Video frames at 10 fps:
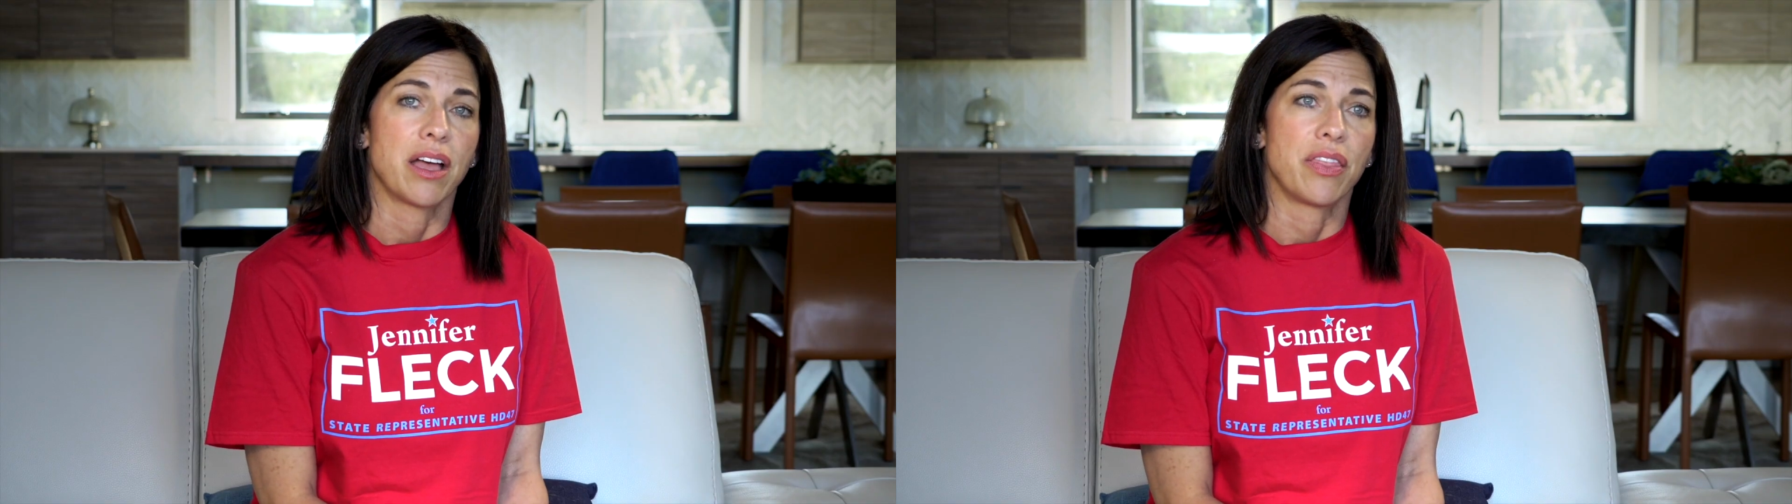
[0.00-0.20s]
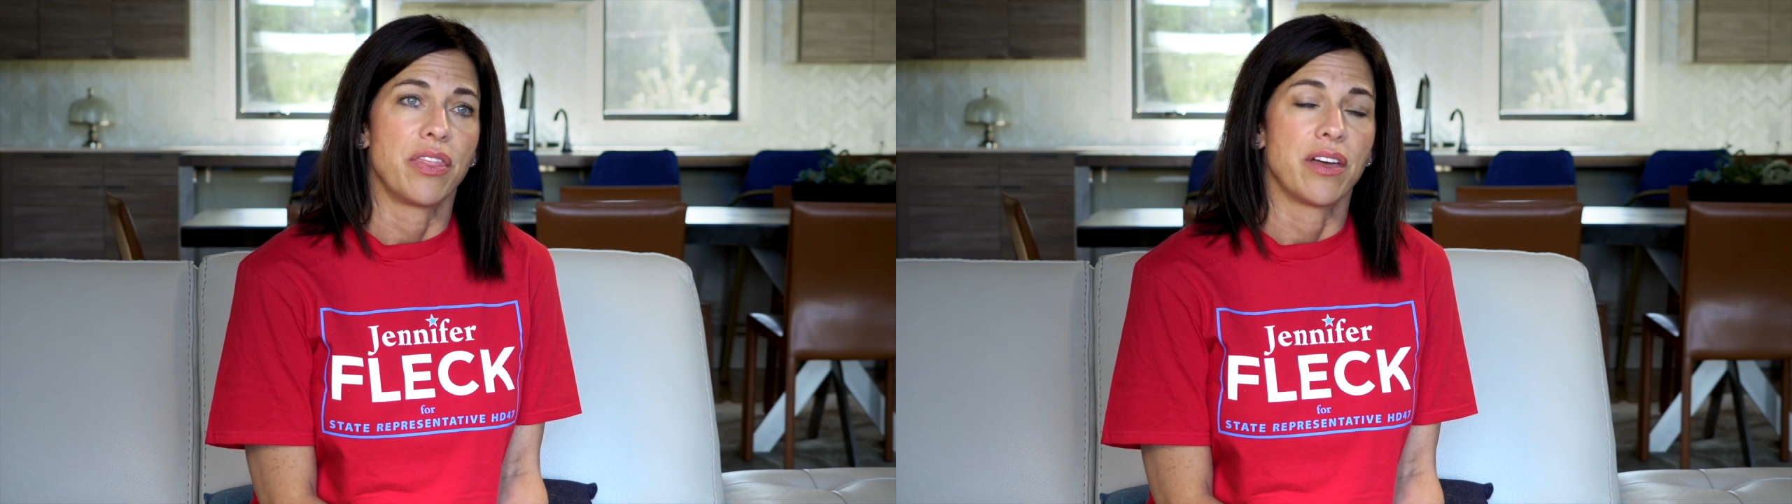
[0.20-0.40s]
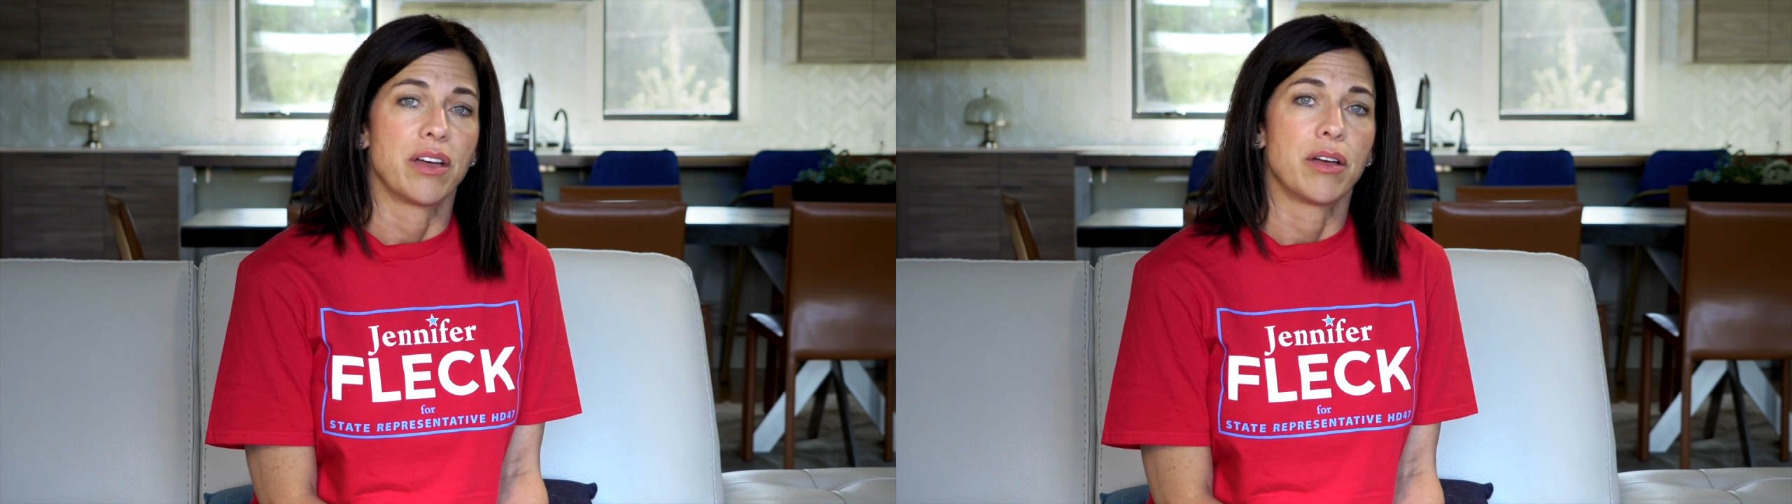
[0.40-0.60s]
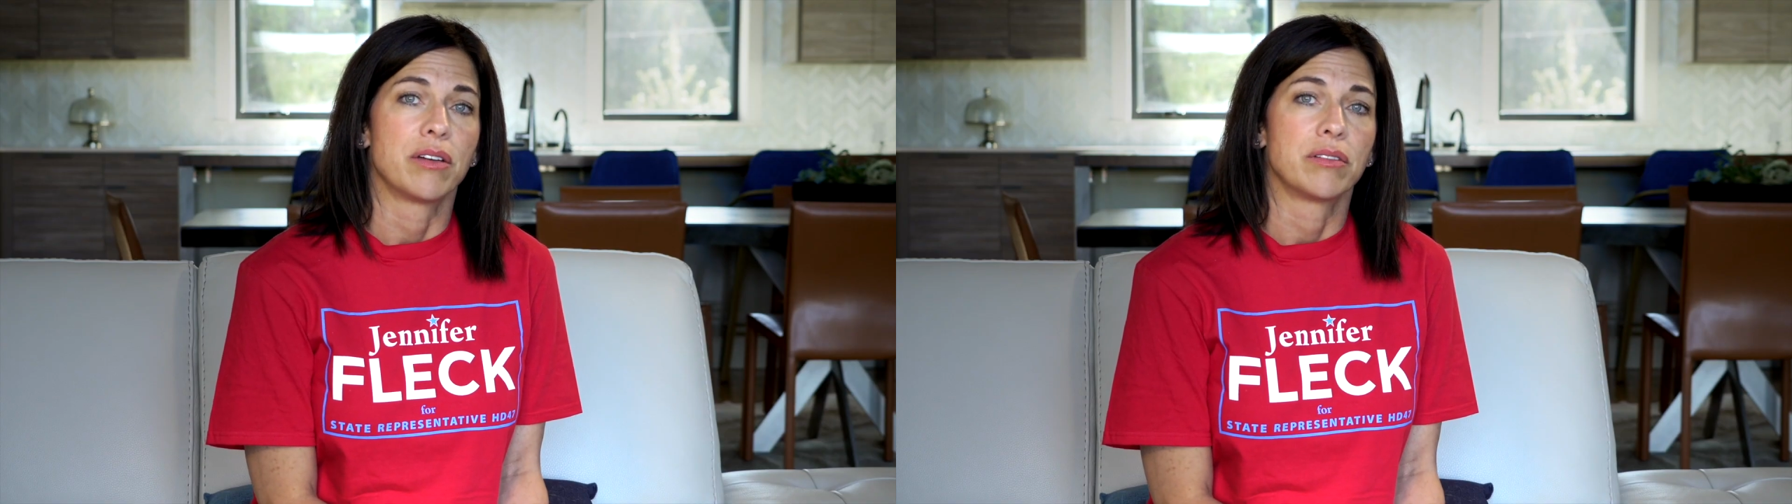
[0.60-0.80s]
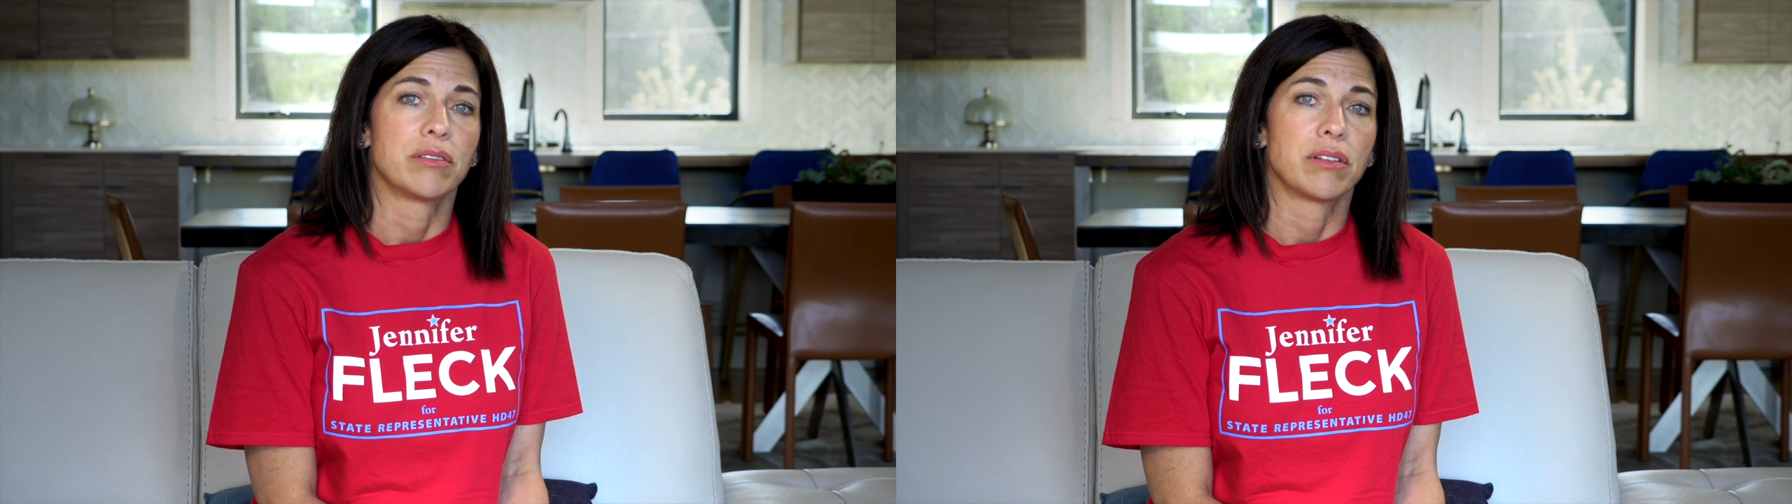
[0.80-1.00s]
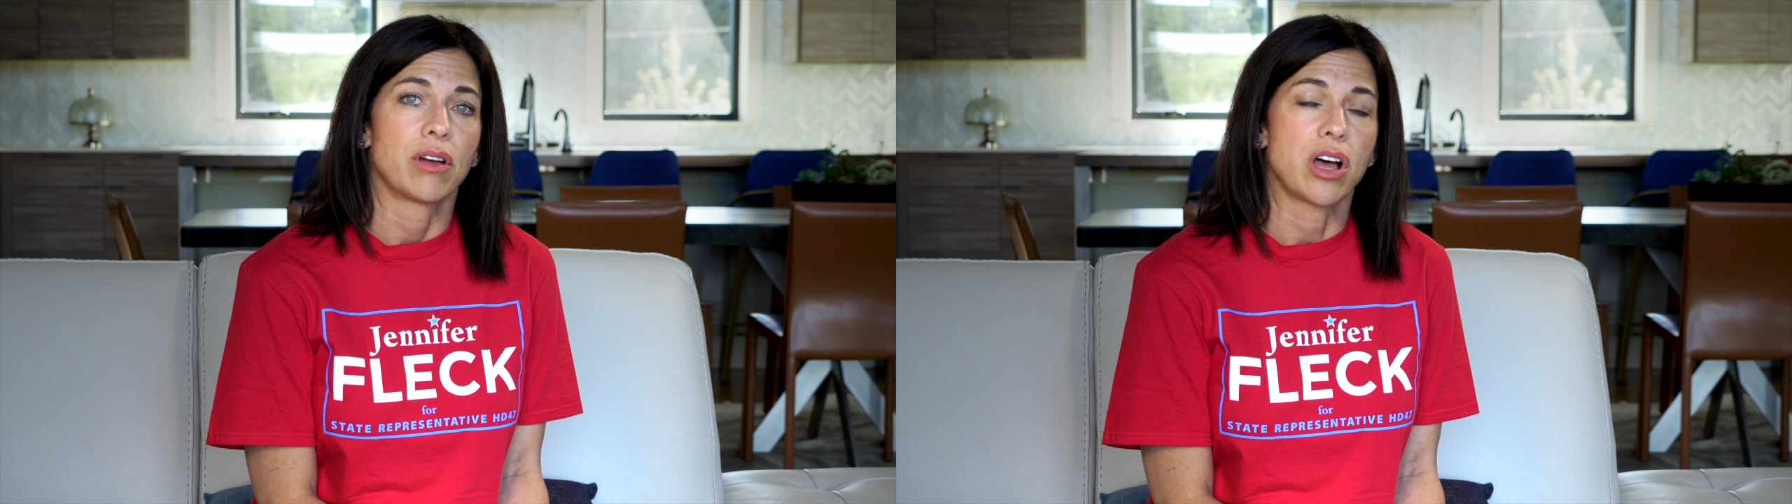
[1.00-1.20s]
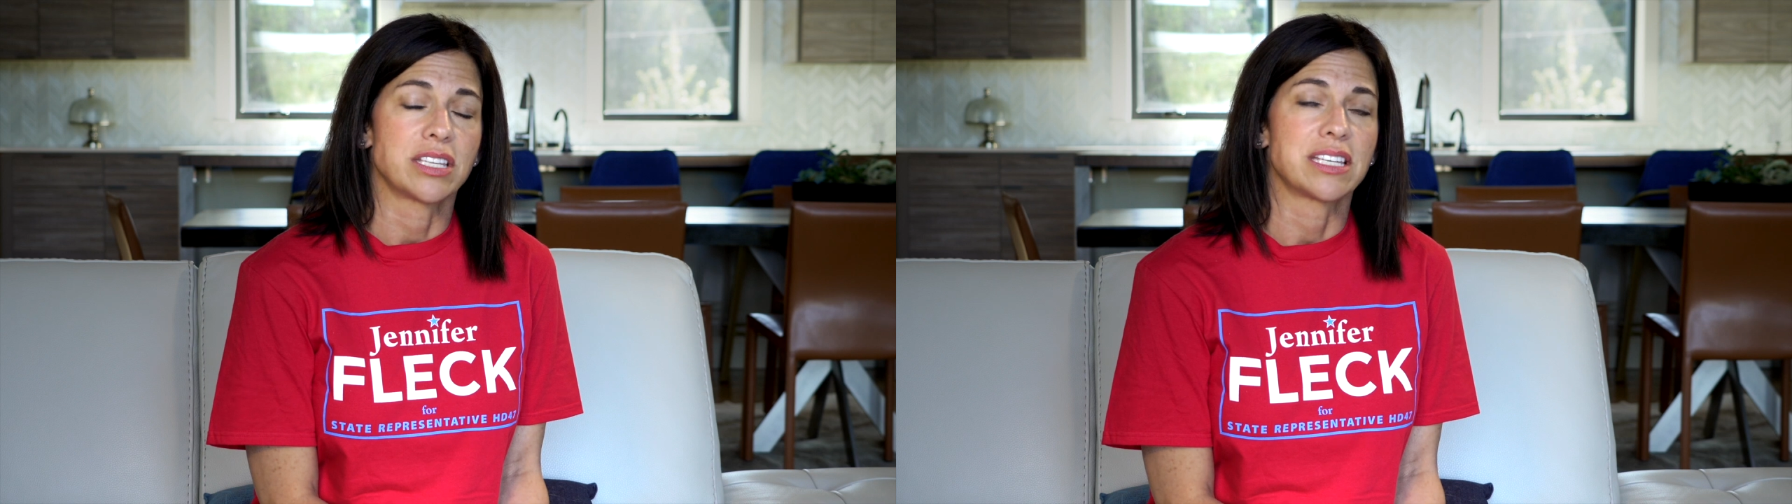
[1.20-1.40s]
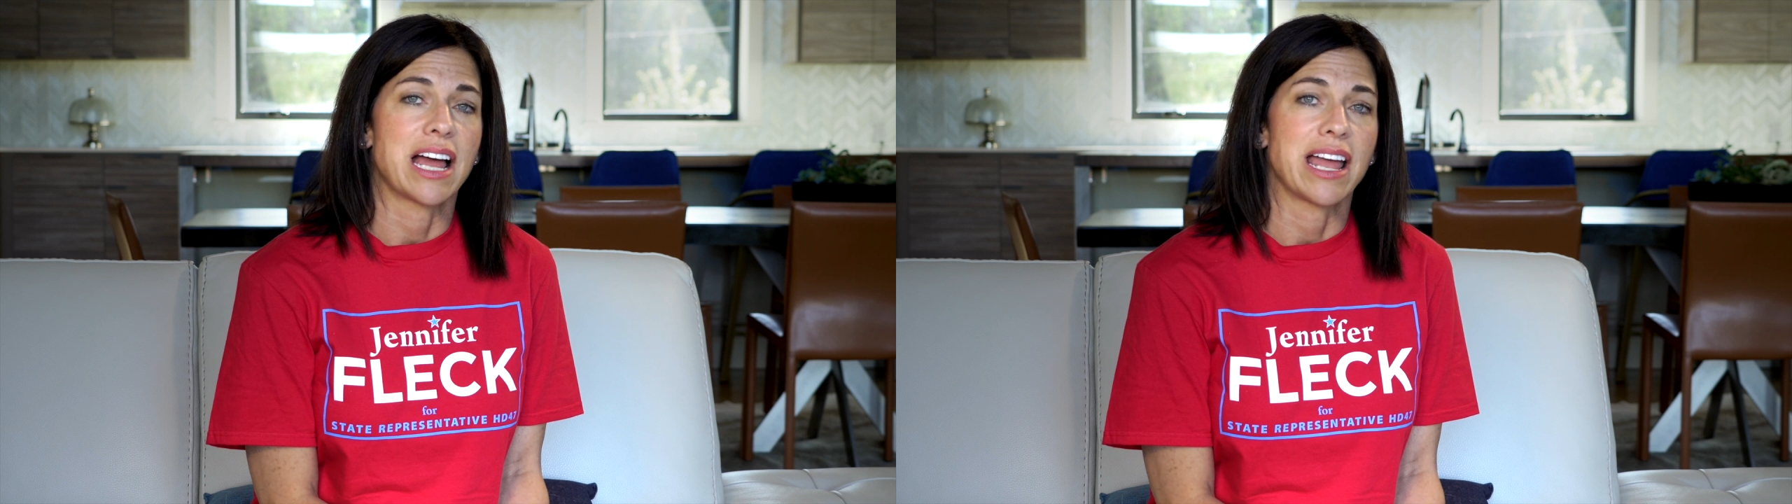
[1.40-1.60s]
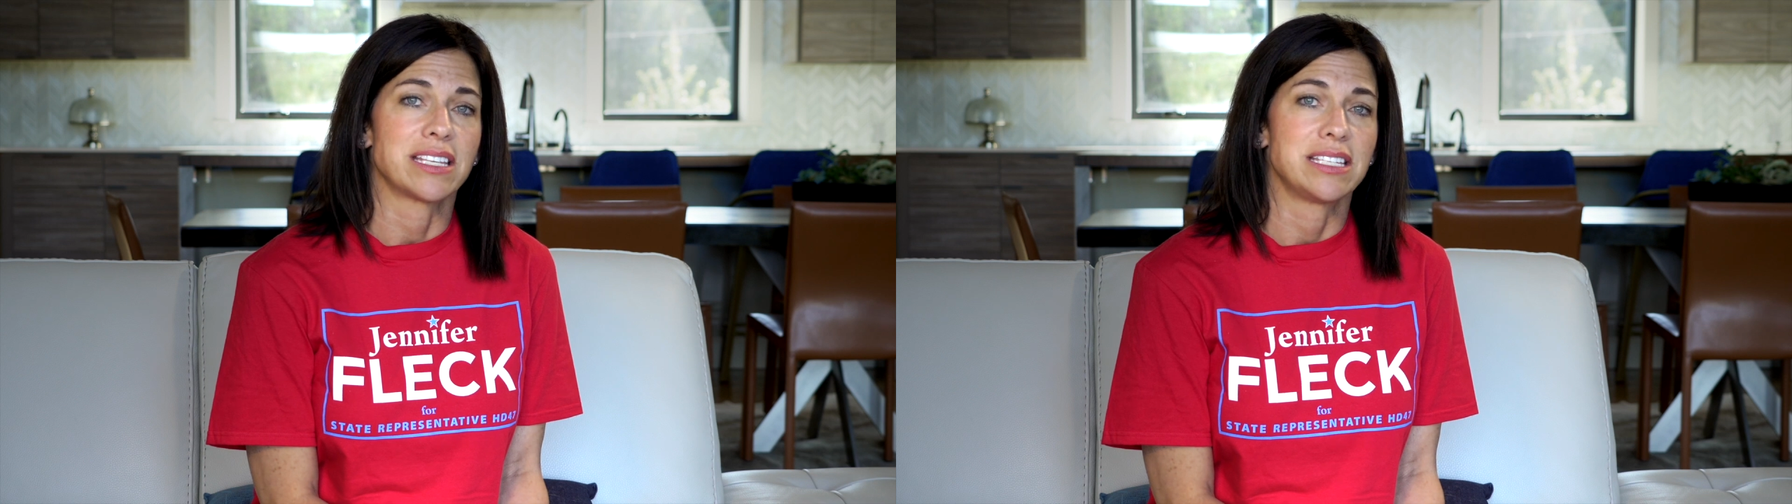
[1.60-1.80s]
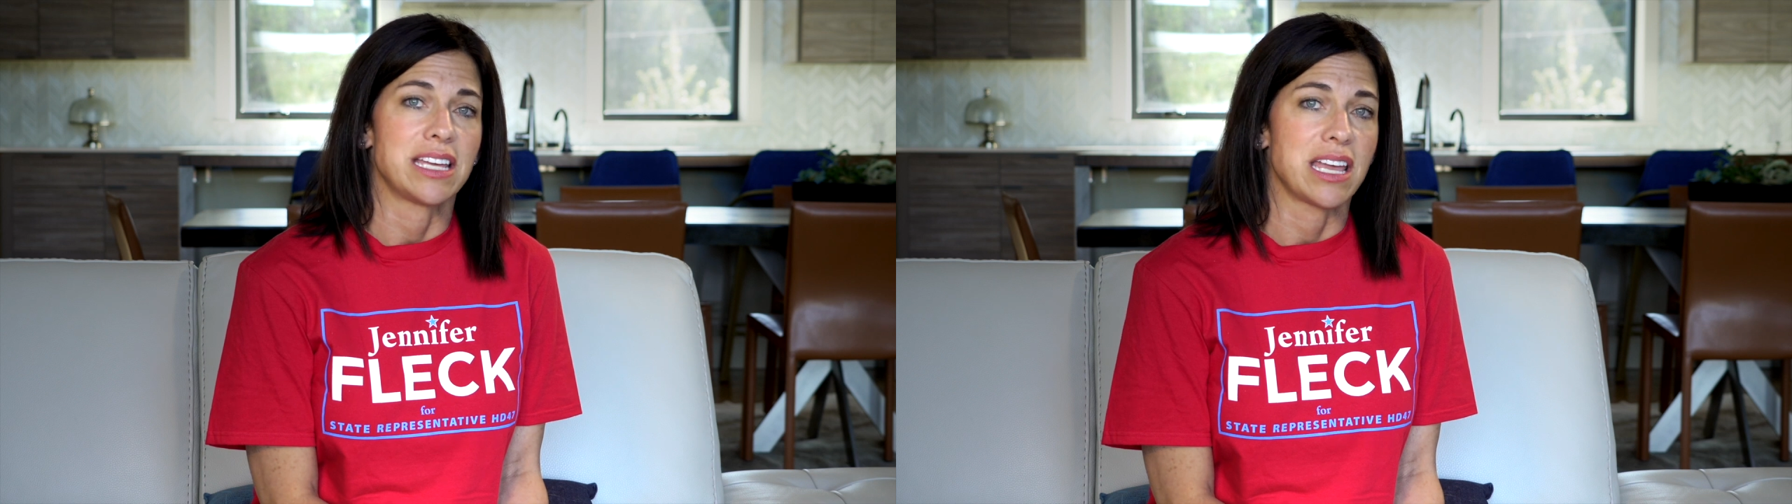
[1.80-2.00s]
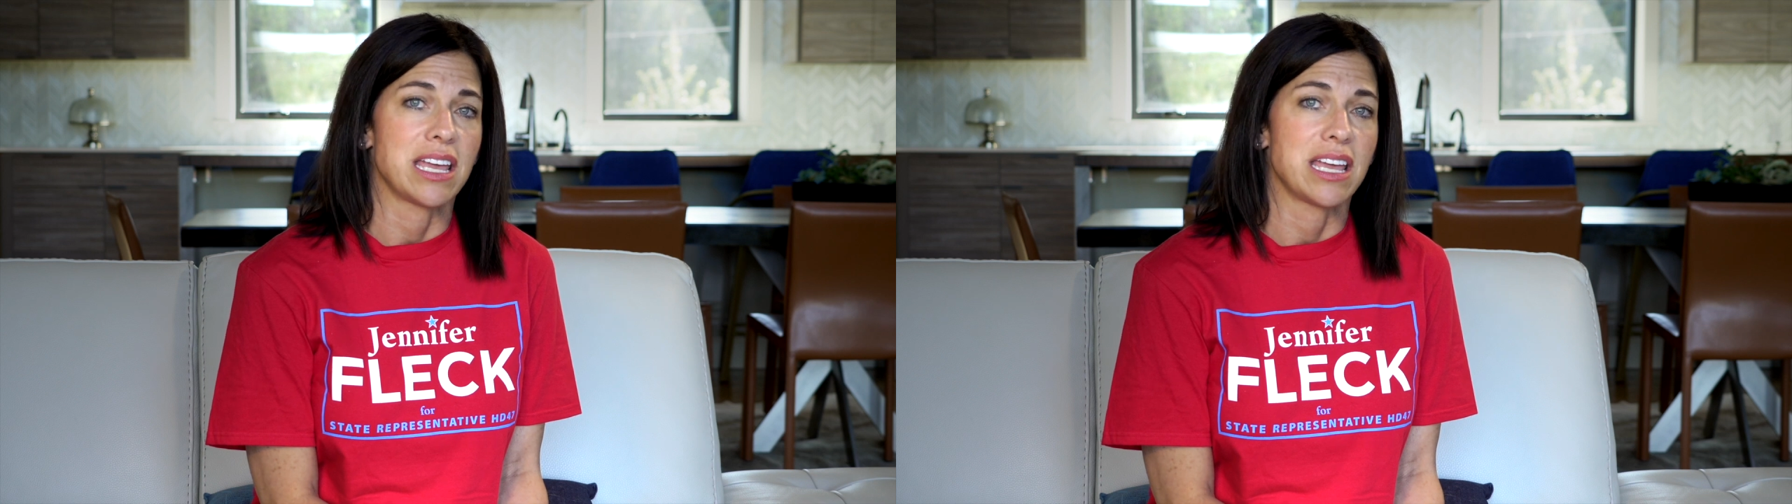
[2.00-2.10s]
the Austin ISD